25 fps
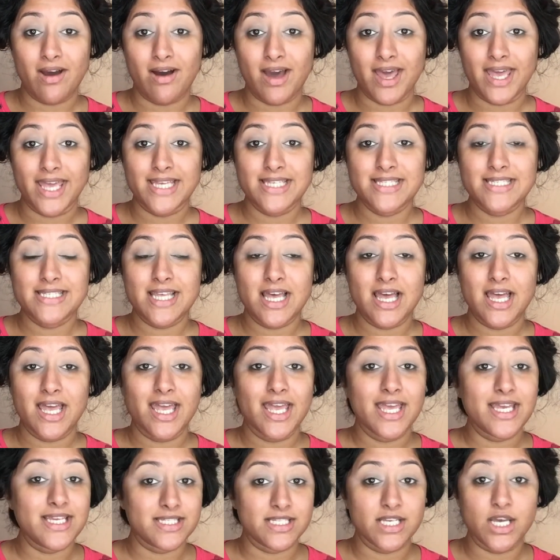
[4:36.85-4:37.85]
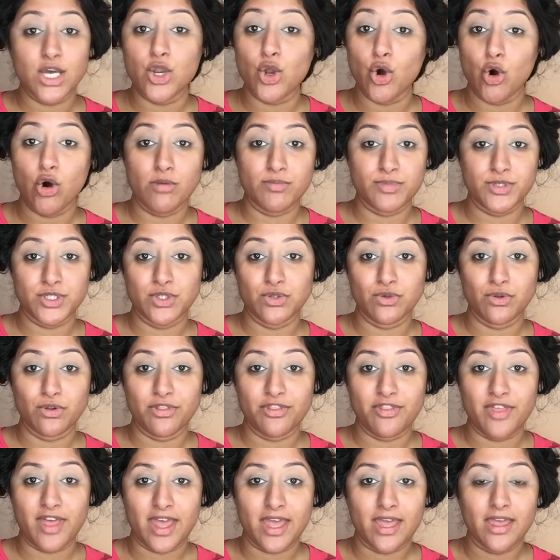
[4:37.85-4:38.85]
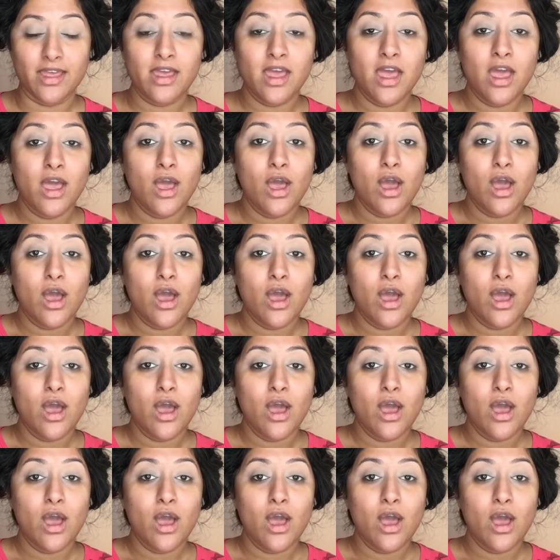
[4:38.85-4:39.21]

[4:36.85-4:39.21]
eyes is an optional thing.